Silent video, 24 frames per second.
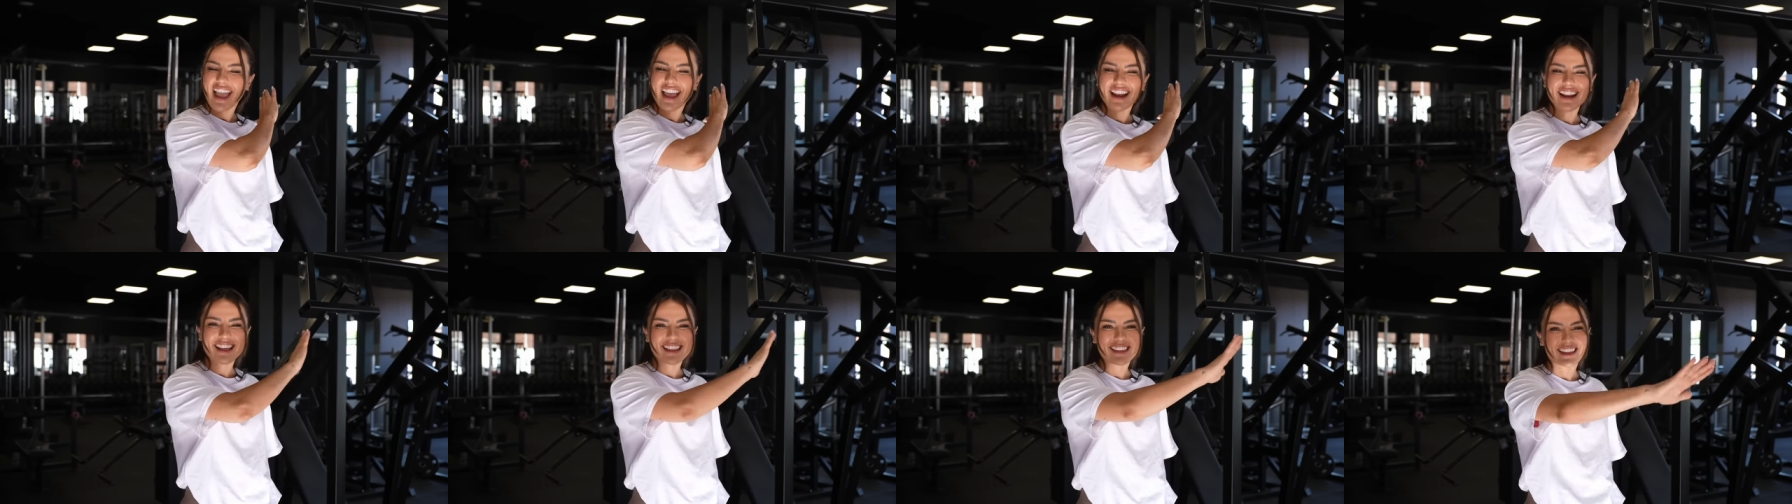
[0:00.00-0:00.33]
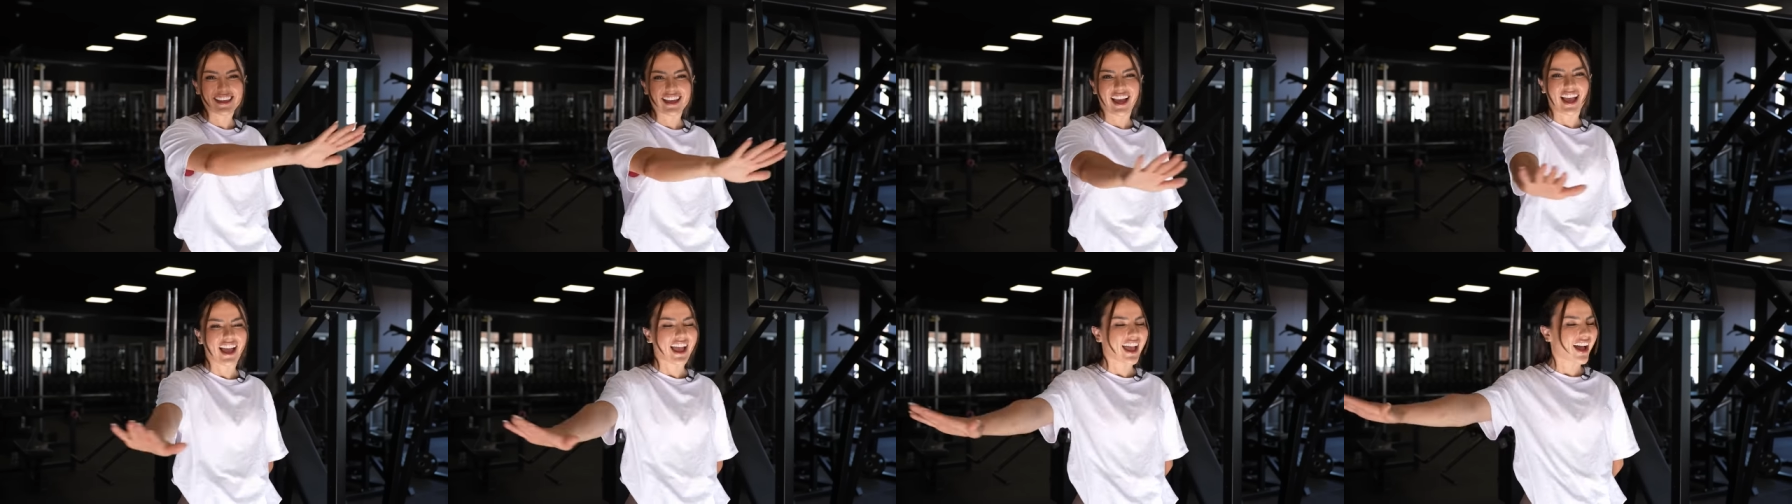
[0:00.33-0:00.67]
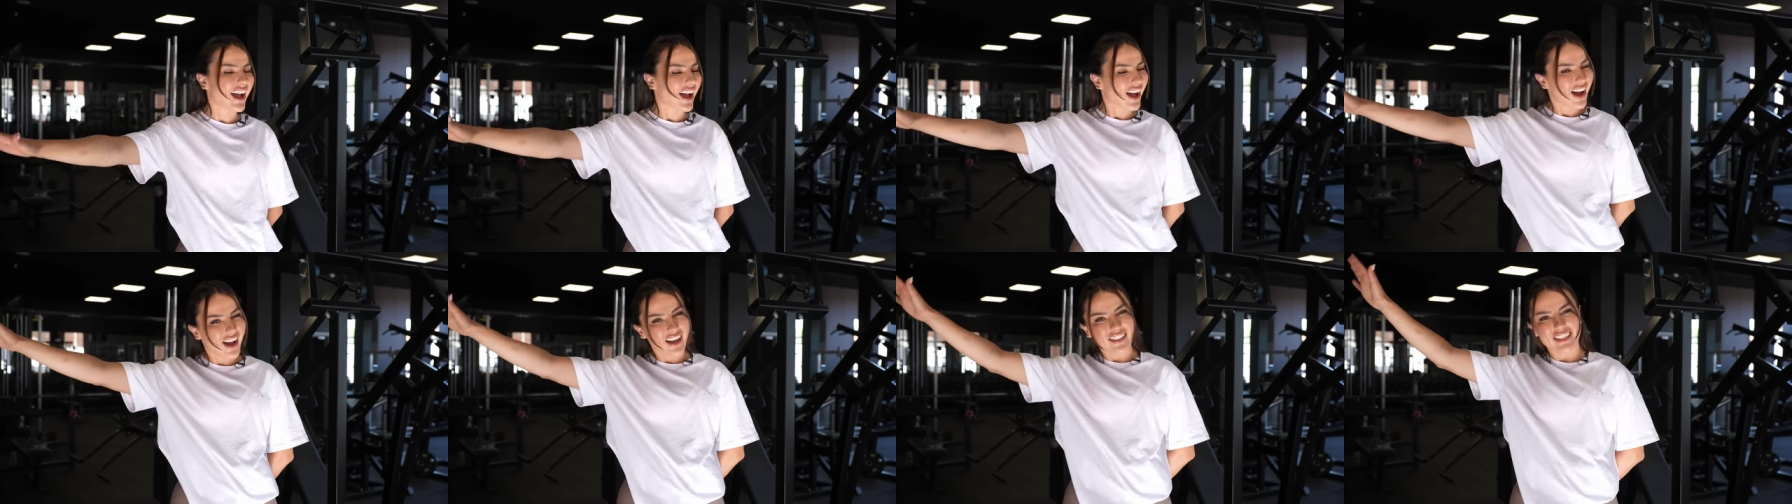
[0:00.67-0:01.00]
anything
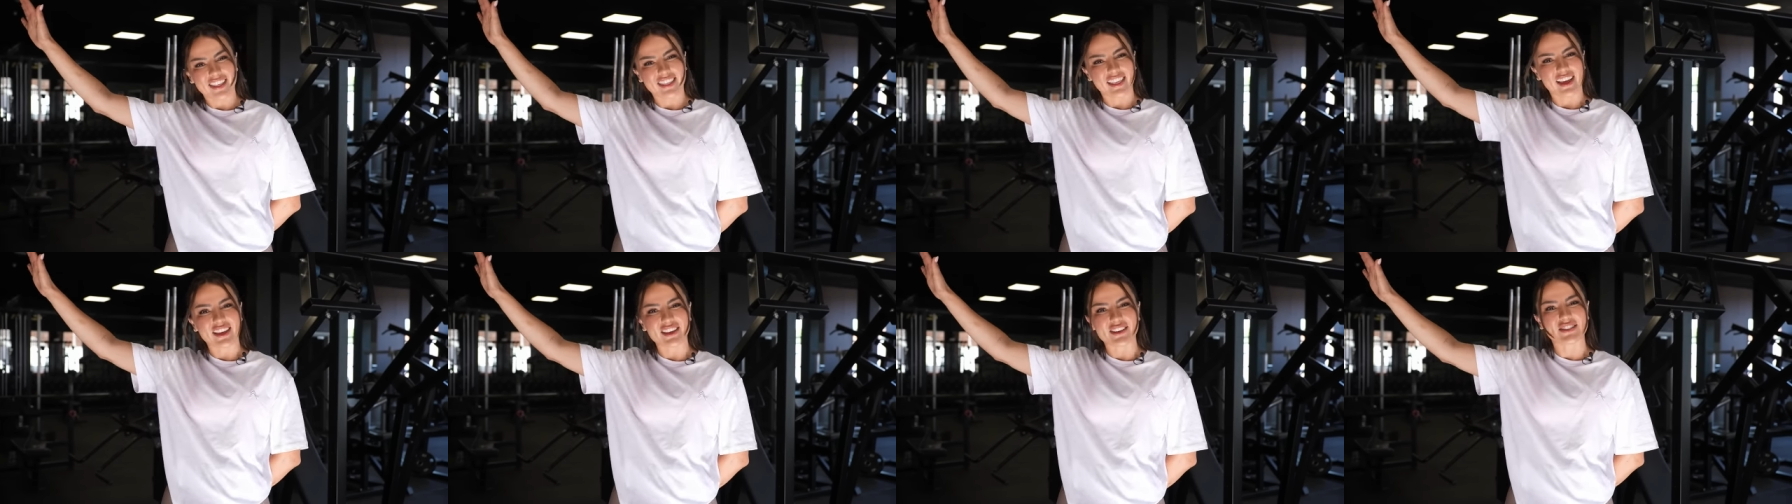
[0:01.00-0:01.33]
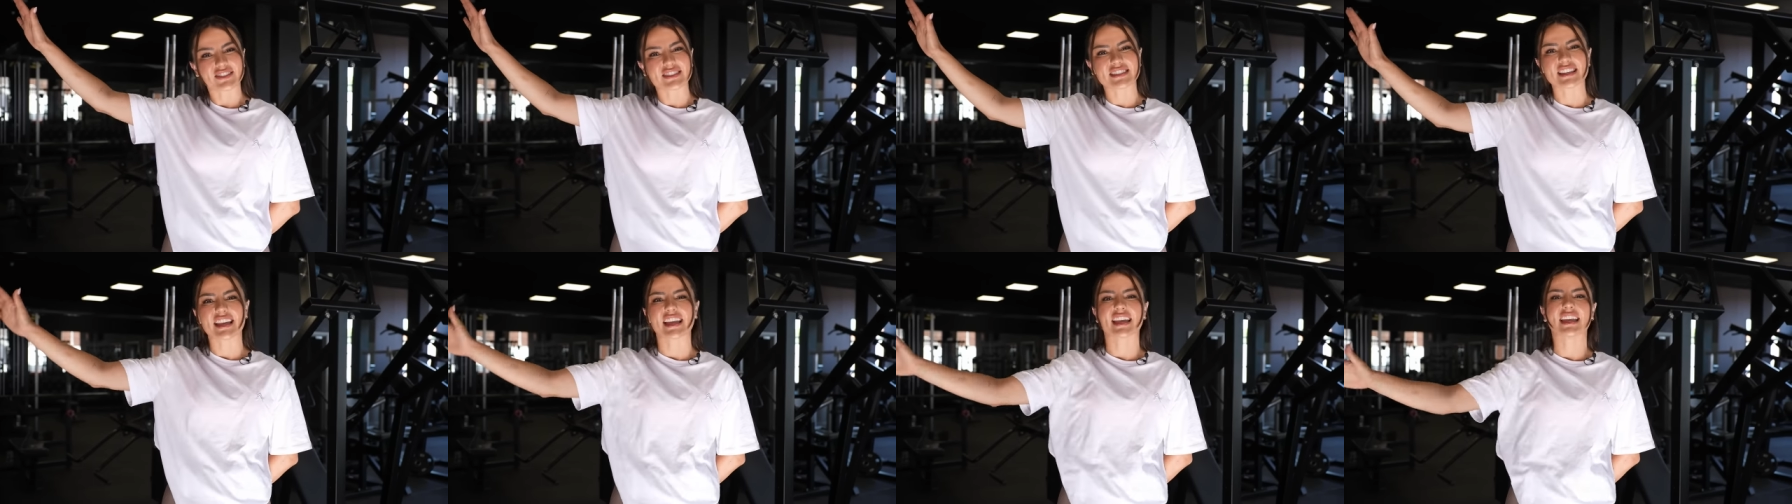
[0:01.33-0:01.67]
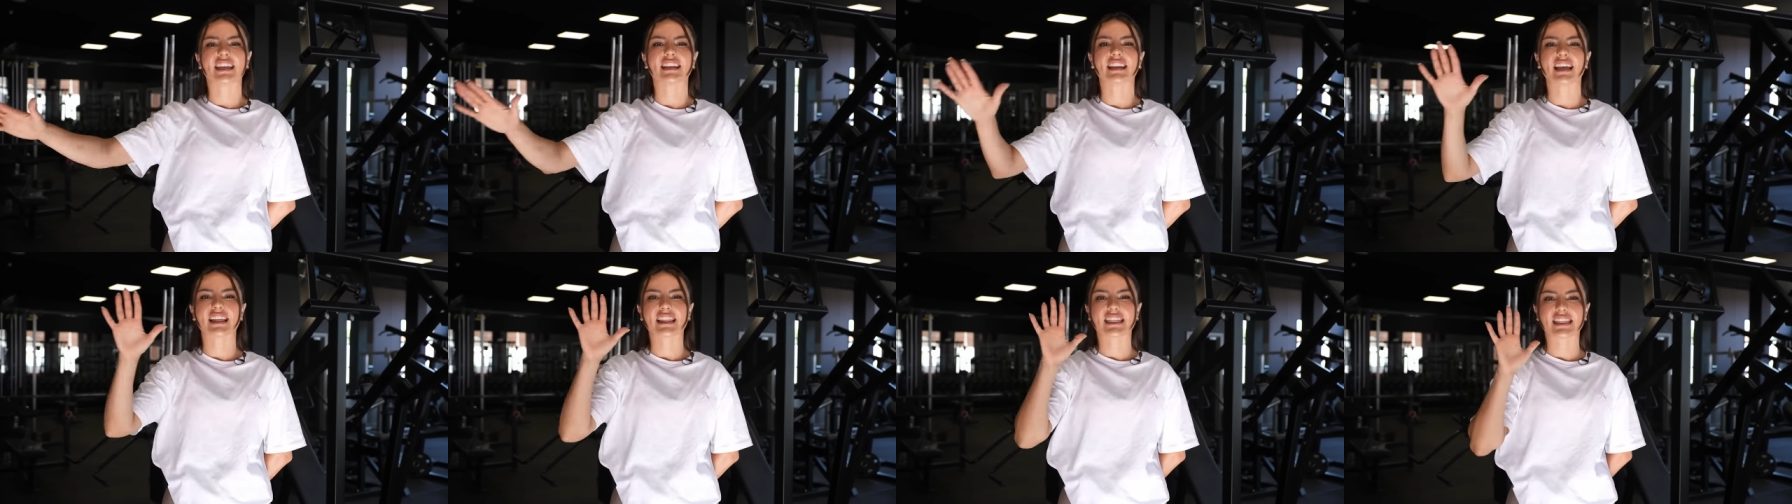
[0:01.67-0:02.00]
other that you've
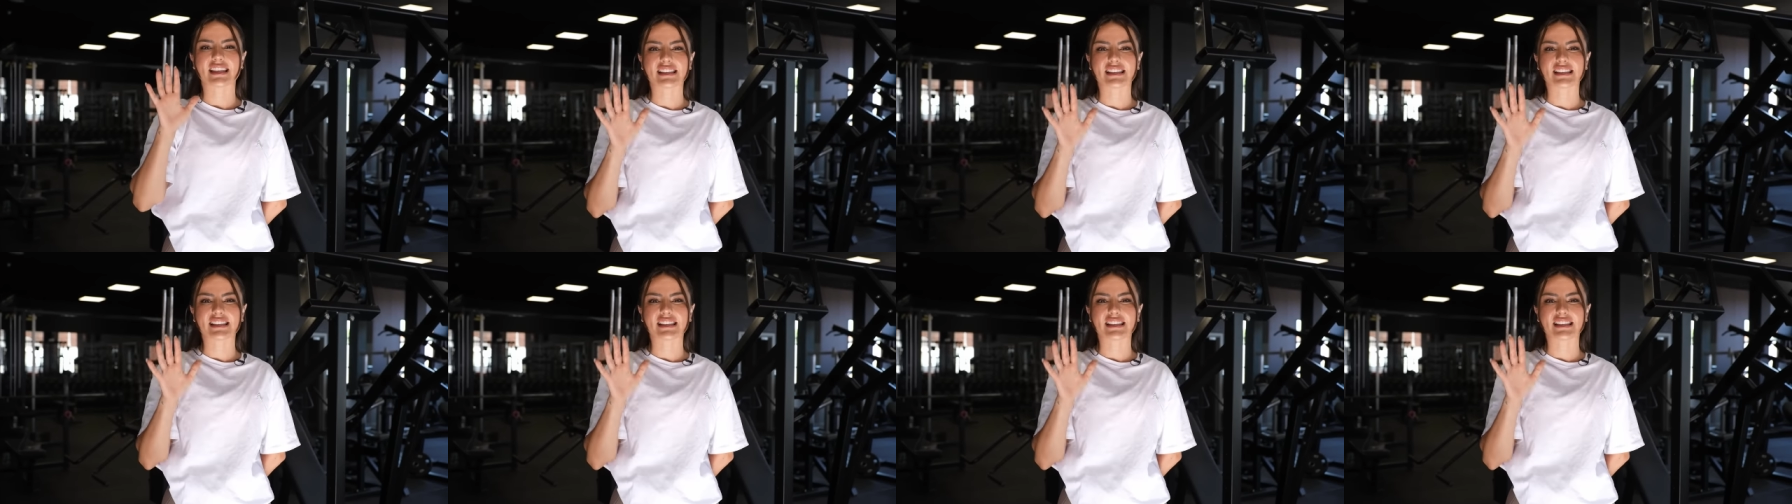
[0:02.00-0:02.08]
seen,